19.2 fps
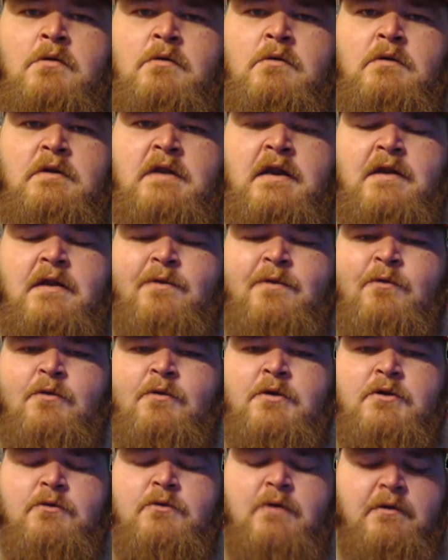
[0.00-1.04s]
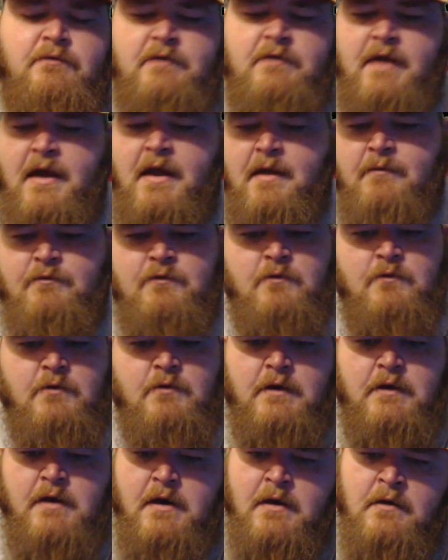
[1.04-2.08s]
Did it ruin UFC?
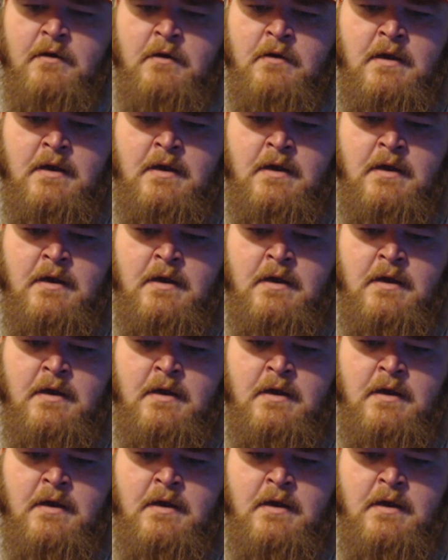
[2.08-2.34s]
Absolutely not.